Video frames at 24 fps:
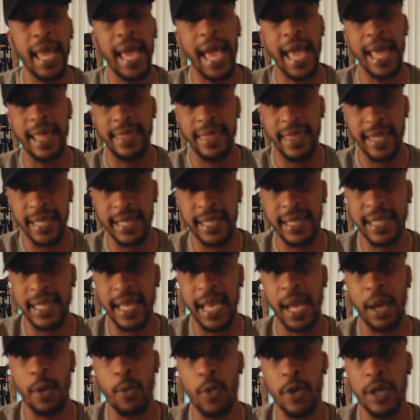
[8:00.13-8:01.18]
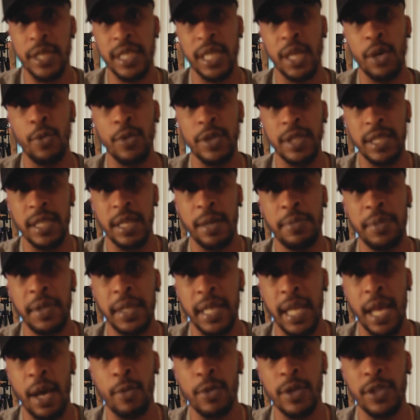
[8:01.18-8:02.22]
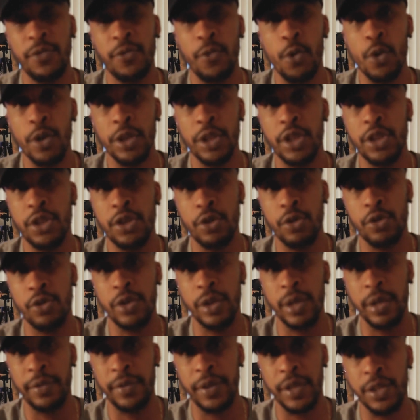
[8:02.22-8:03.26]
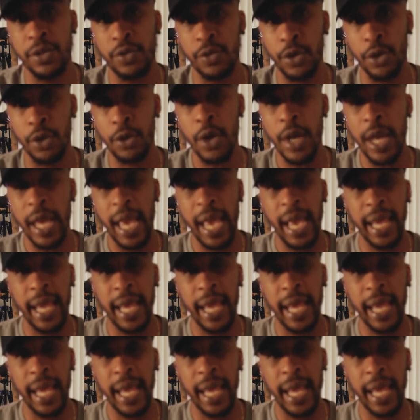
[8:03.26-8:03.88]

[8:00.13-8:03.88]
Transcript: at this time was it was something that was for the children of Israel,